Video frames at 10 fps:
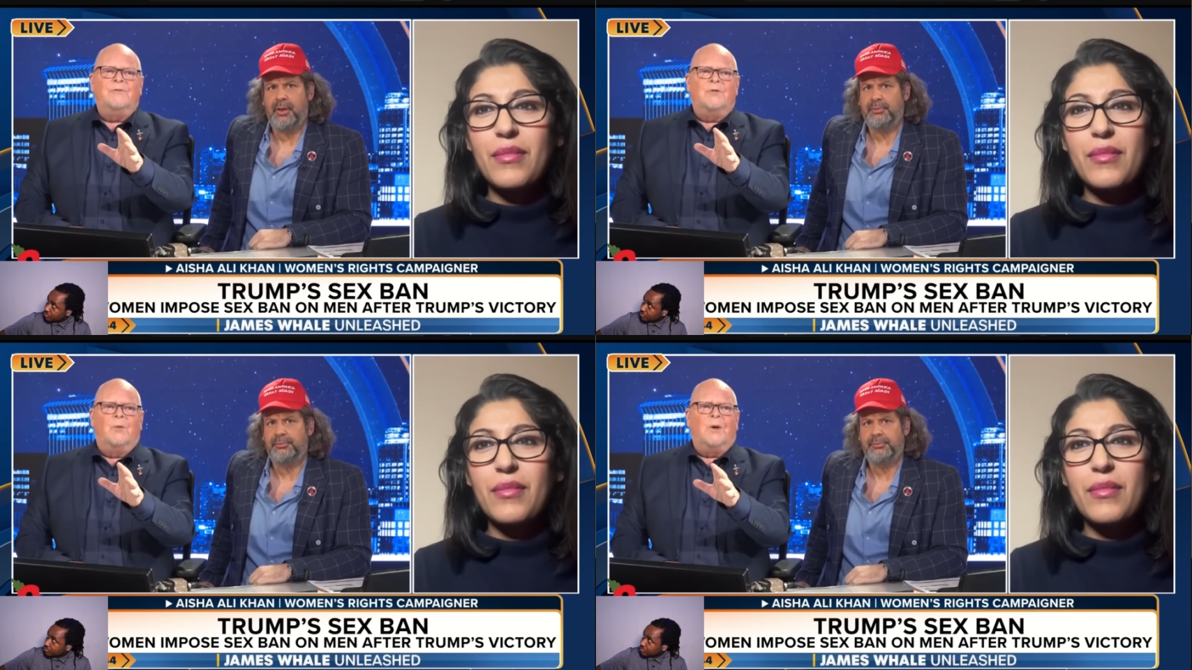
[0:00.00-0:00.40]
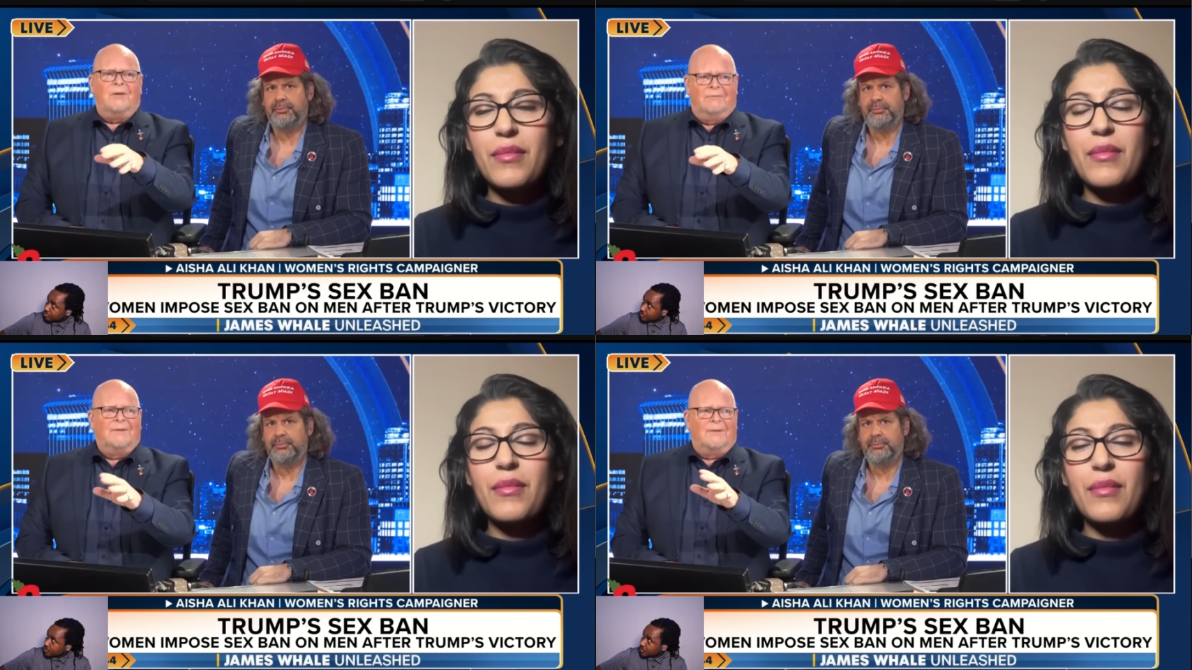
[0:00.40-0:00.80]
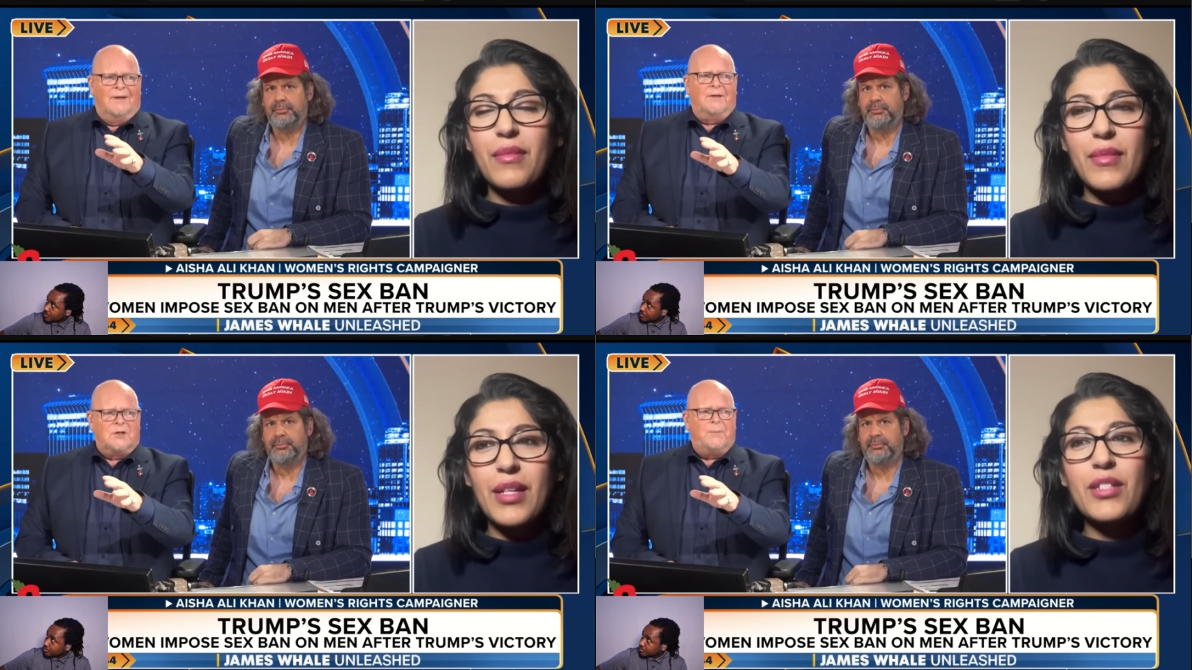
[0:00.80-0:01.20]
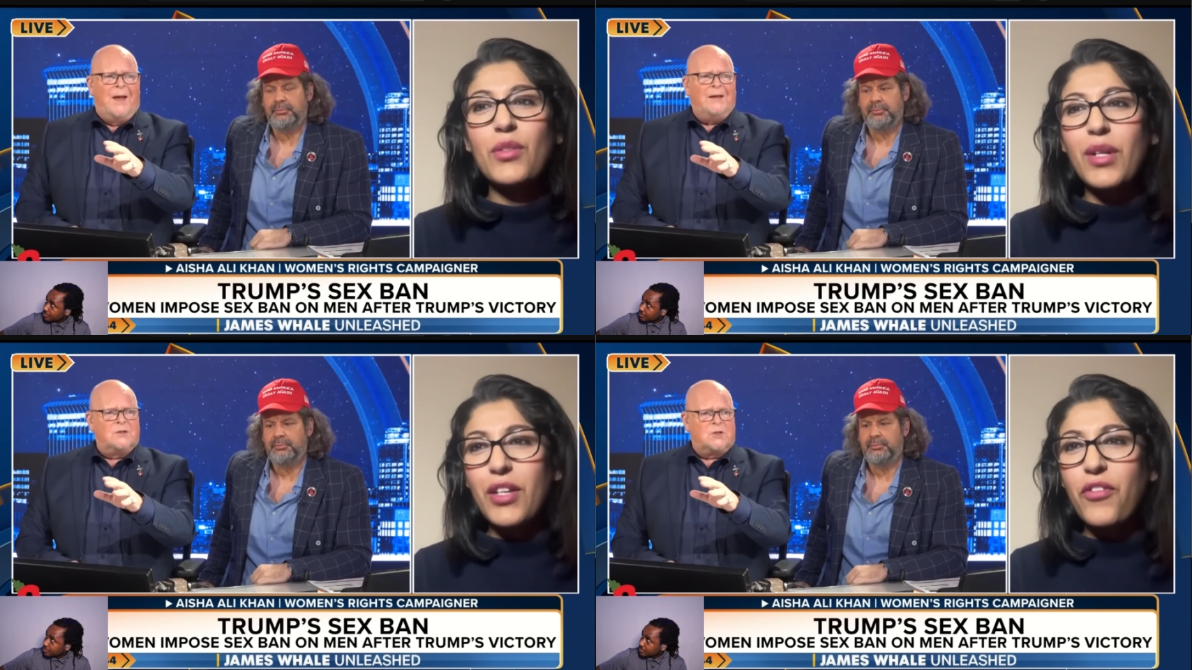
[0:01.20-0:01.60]
Speaker 1: No, well, it
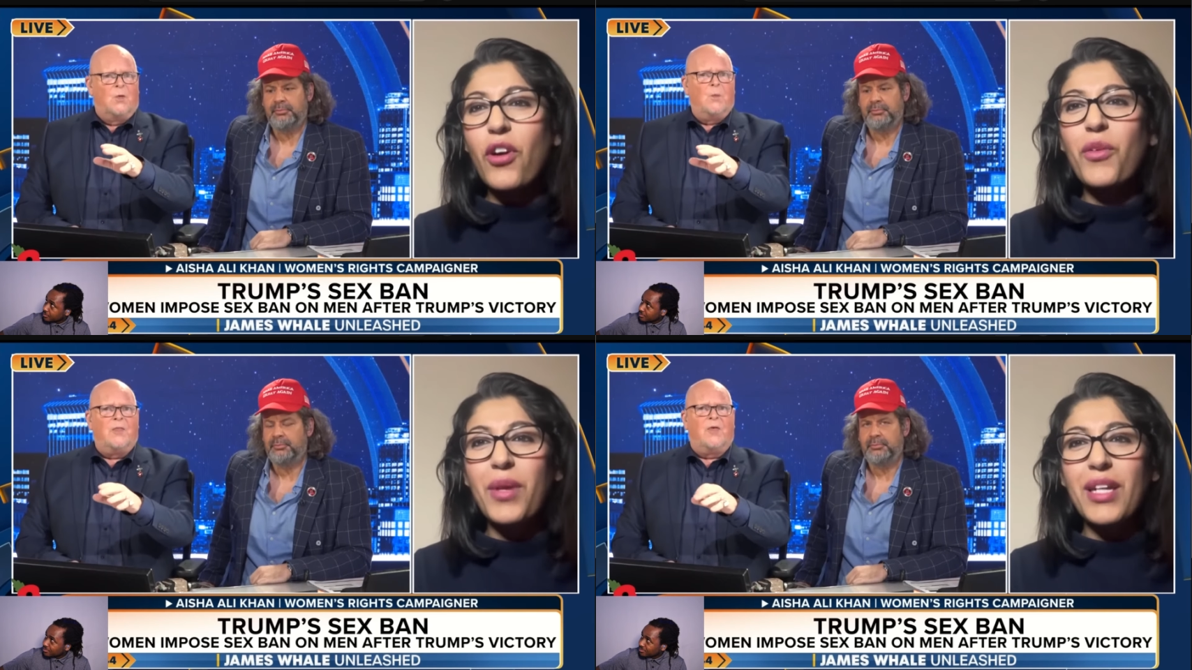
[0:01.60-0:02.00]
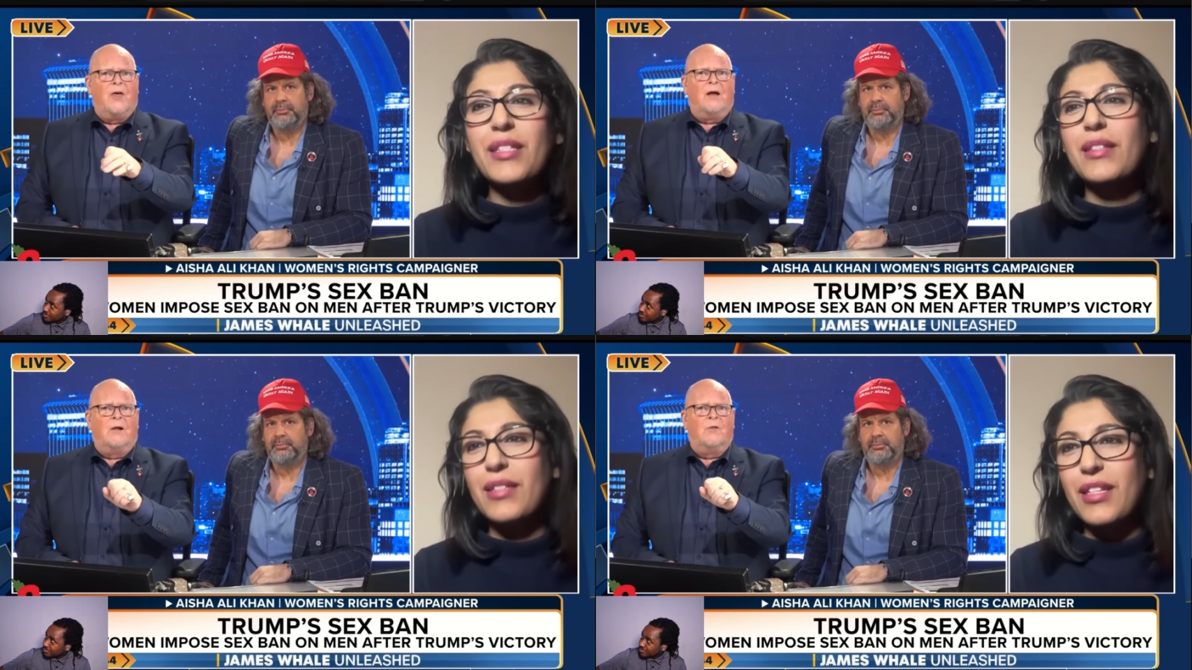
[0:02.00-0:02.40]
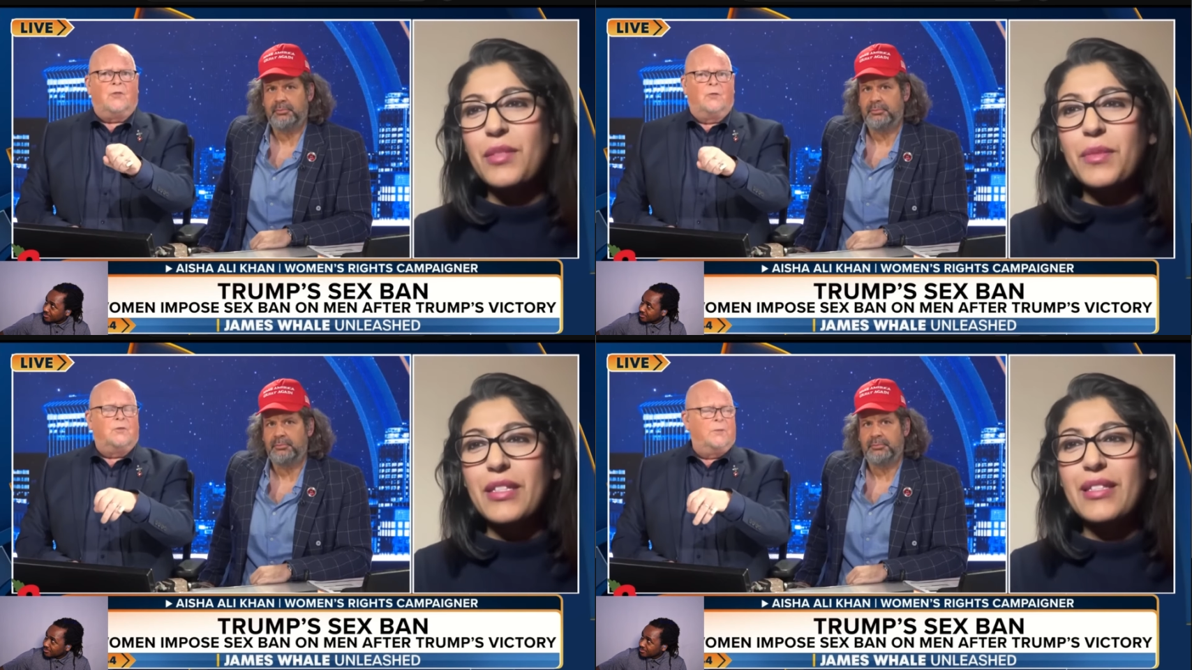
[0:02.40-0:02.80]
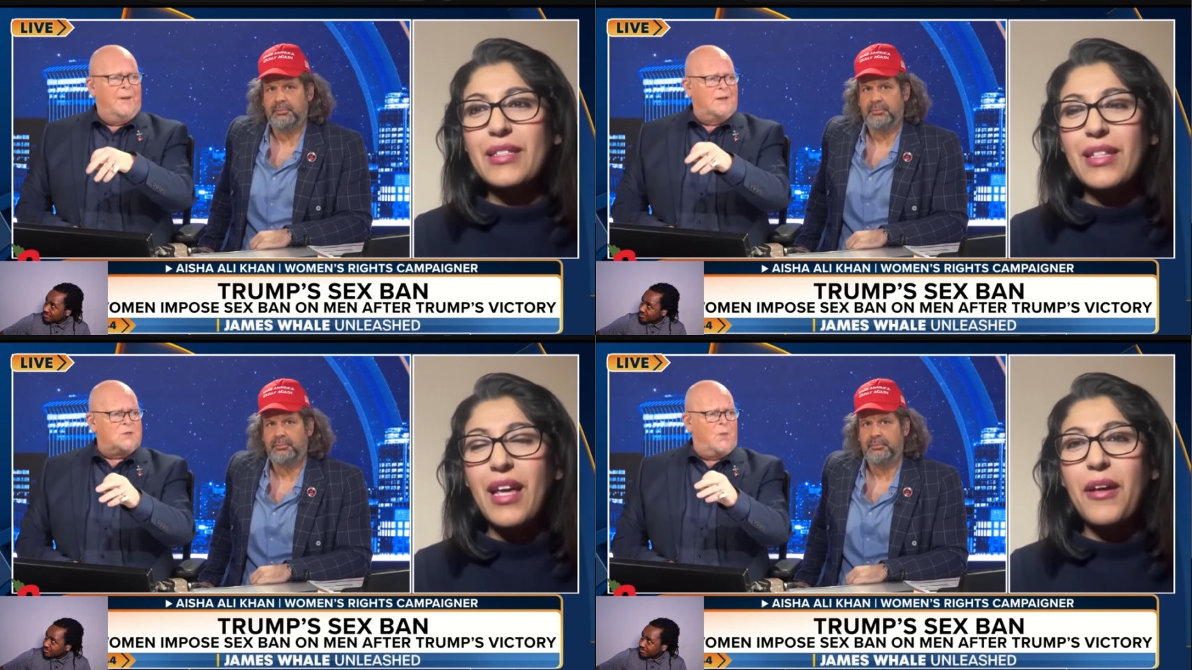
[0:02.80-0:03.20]
depends on whether the health
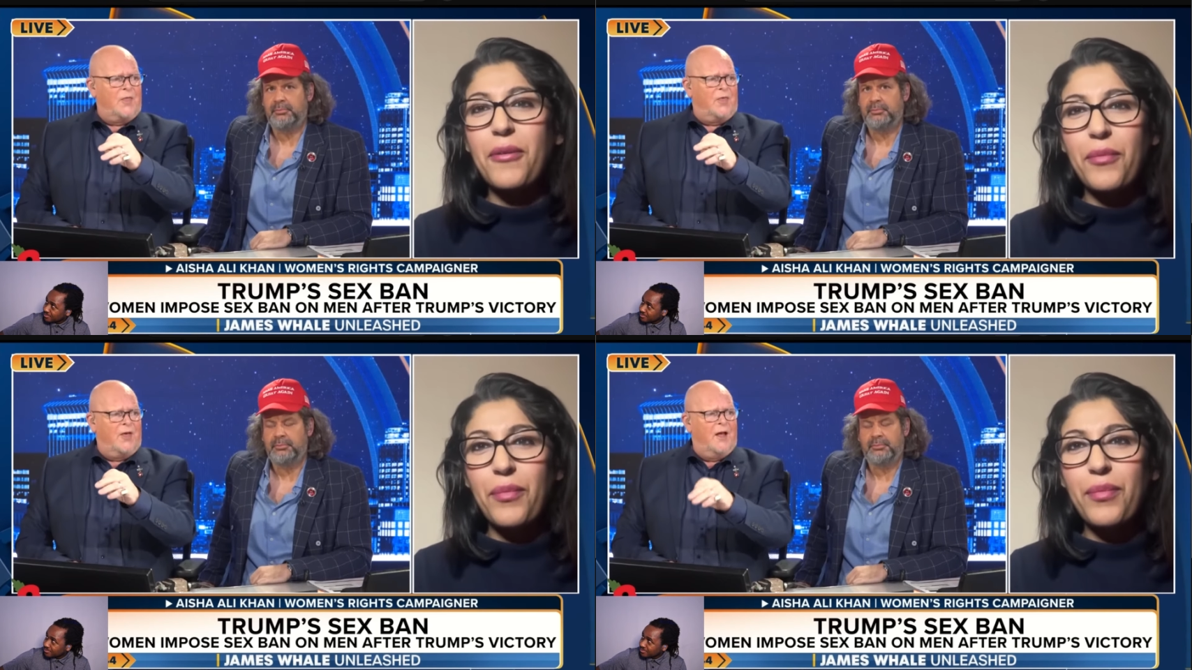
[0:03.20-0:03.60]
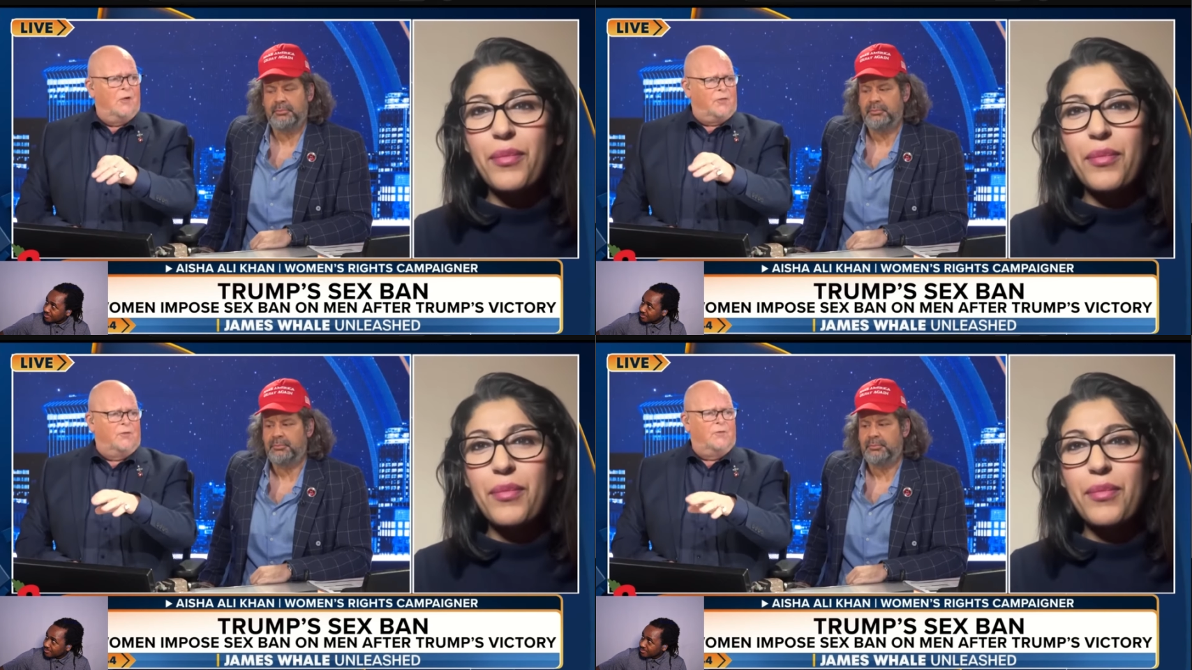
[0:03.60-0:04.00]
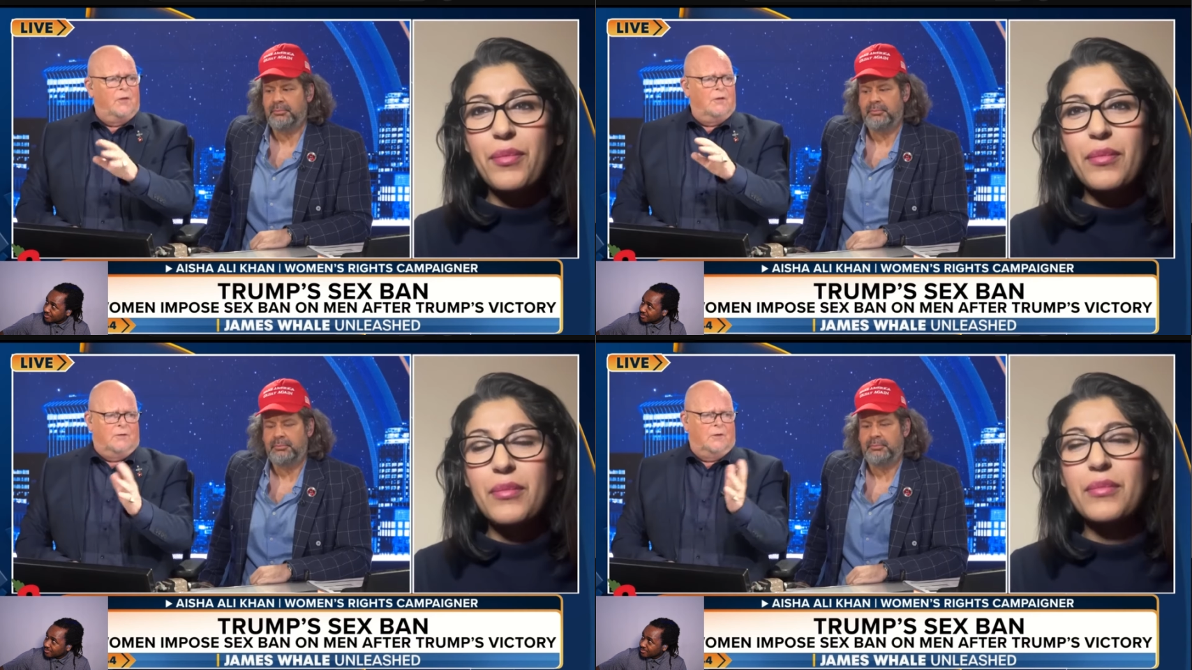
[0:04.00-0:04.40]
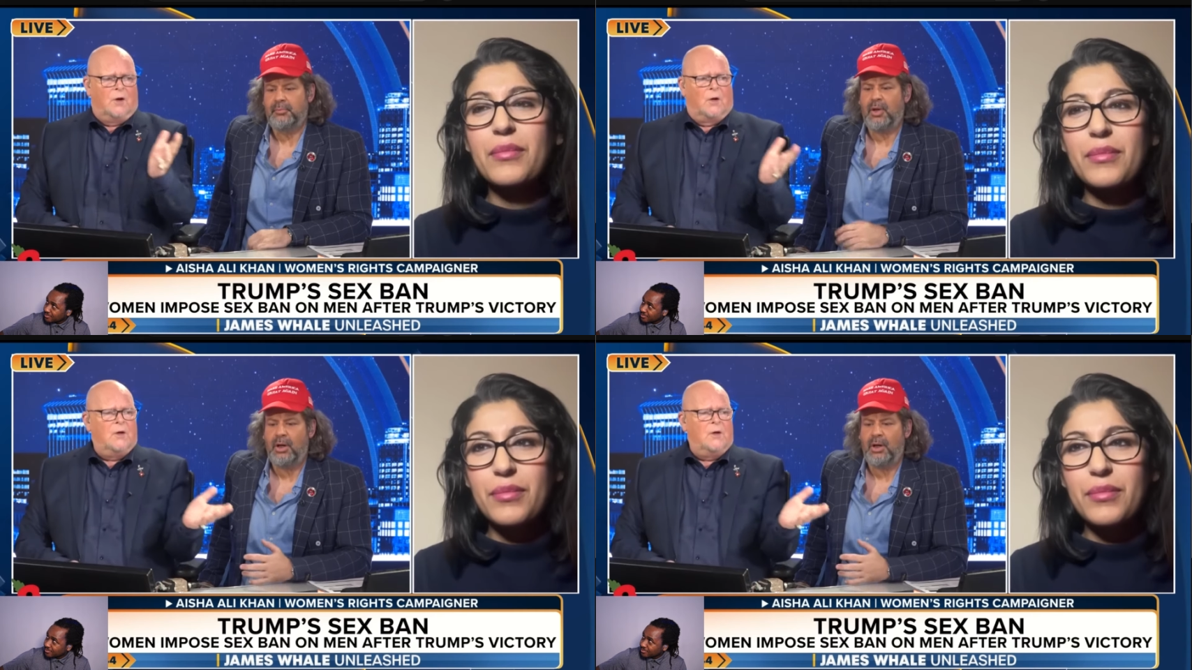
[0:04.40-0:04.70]
depends yeah. whether the health of the you know.